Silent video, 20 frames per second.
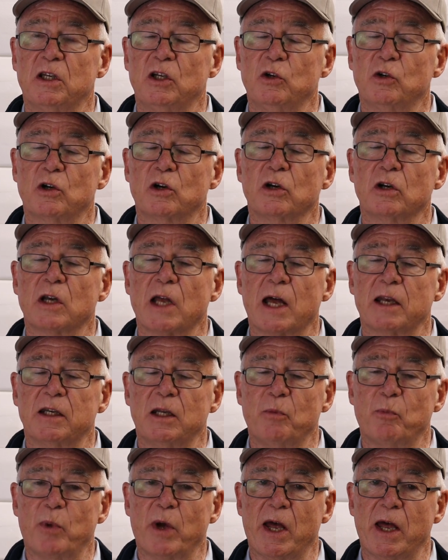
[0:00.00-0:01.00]
You could not
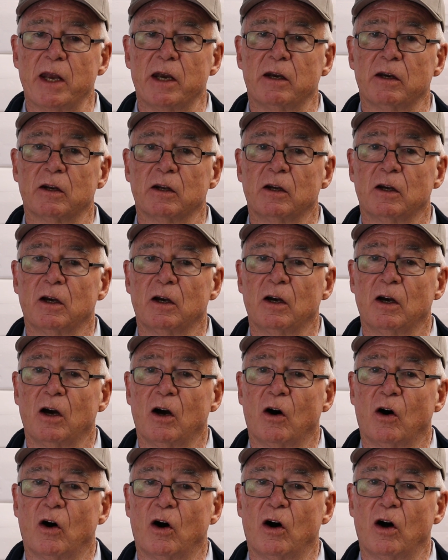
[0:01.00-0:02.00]
depend
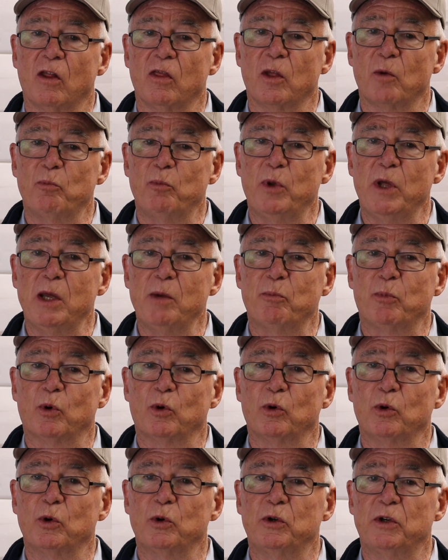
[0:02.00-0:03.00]
on the
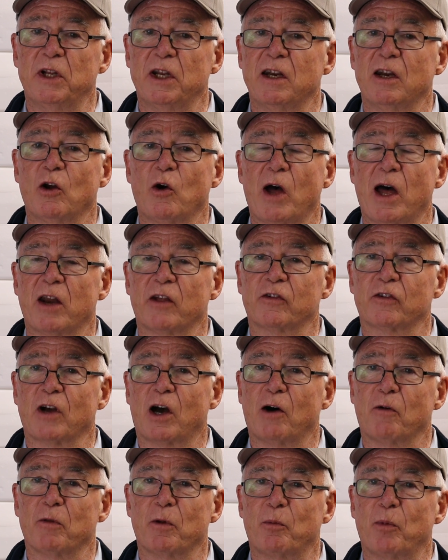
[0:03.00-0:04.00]
people who didn't know how to
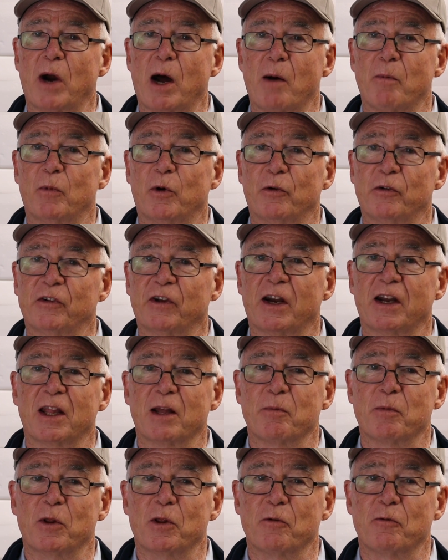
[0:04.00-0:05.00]
solve the problem or set it
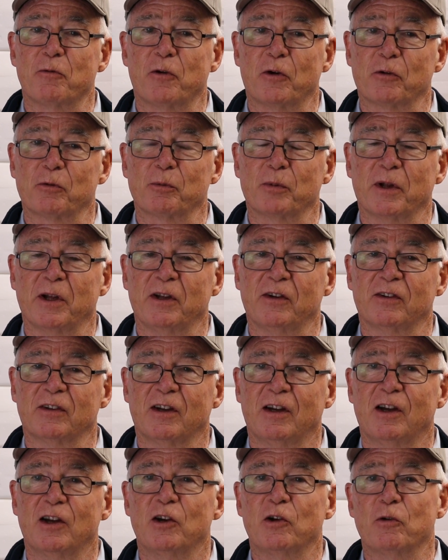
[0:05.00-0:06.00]
up in the first place
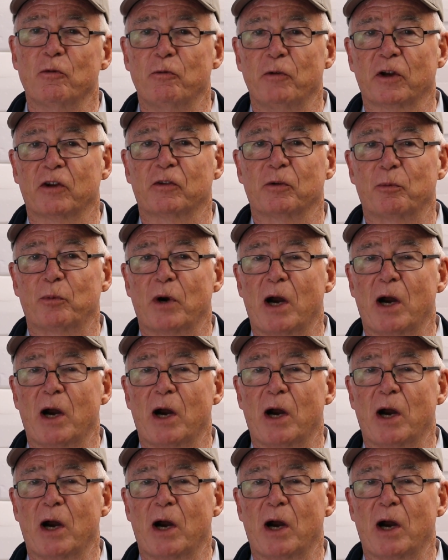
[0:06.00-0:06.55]
to fix a